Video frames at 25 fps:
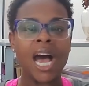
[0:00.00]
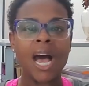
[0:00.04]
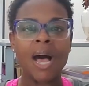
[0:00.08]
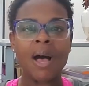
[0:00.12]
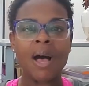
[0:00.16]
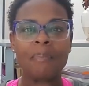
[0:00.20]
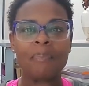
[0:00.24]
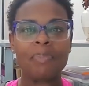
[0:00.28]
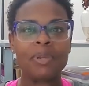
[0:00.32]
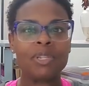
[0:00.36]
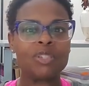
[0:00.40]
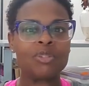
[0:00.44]

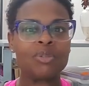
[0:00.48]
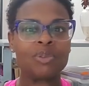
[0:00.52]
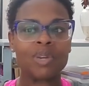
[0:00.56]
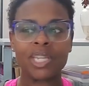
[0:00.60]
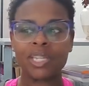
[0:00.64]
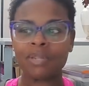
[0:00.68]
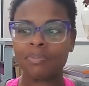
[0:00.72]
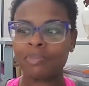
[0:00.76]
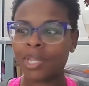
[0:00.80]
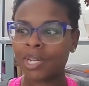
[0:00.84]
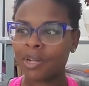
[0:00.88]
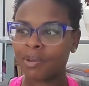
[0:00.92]

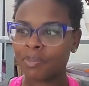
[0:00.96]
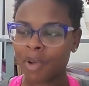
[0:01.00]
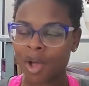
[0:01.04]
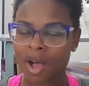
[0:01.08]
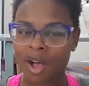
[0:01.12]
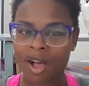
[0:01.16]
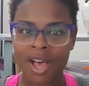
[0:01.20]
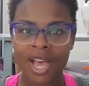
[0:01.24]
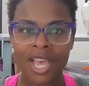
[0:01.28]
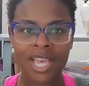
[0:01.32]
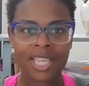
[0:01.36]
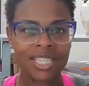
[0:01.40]
between
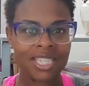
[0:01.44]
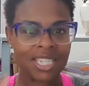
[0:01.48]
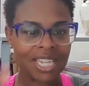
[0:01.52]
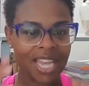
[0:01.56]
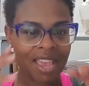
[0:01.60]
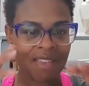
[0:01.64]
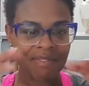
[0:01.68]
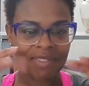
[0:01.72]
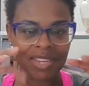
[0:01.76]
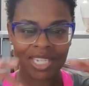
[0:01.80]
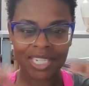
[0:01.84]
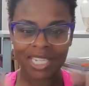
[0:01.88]
menopause and
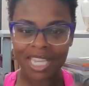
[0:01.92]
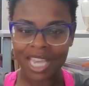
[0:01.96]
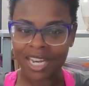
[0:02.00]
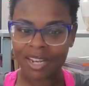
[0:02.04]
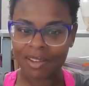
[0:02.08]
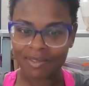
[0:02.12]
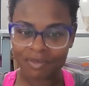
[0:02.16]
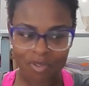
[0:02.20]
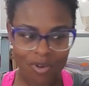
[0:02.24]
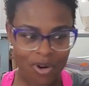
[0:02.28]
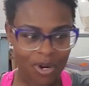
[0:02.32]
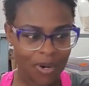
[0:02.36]
having done
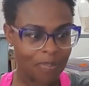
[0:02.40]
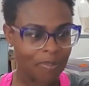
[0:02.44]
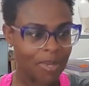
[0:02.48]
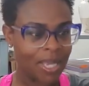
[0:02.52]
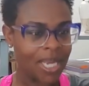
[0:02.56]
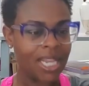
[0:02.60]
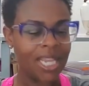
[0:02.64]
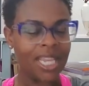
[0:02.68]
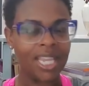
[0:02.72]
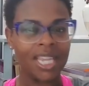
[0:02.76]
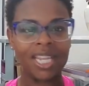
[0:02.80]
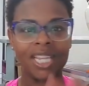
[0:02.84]
it for a
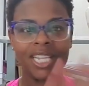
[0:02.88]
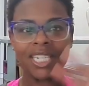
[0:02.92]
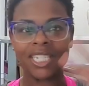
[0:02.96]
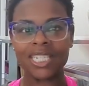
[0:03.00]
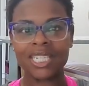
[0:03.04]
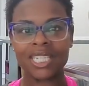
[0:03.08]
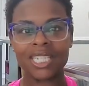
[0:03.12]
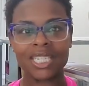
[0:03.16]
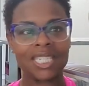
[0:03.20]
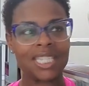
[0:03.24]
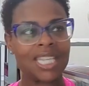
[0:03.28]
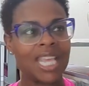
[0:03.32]
minute and
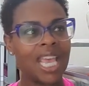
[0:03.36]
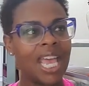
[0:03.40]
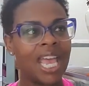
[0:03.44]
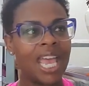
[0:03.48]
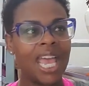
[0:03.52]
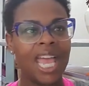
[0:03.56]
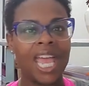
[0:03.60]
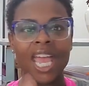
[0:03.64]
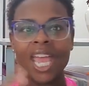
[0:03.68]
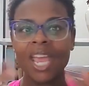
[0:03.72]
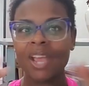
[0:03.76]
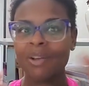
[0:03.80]

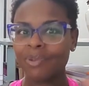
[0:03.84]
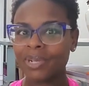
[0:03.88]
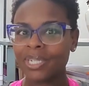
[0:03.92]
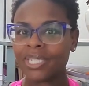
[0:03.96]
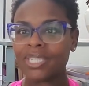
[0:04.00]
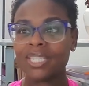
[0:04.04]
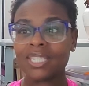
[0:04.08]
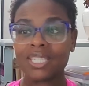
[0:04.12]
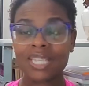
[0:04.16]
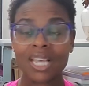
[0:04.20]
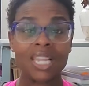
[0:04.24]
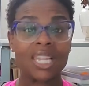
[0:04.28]
it was
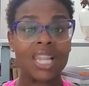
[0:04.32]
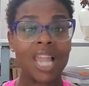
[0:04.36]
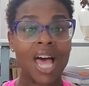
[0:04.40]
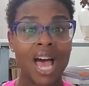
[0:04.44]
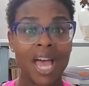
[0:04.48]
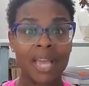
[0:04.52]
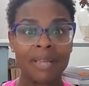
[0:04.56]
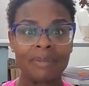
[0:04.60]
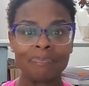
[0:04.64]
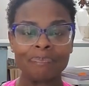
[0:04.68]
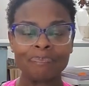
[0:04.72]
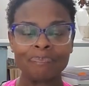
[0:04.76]
just a
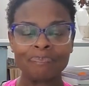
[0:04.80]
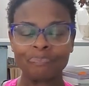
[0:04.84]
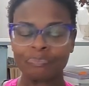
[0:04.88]
lot.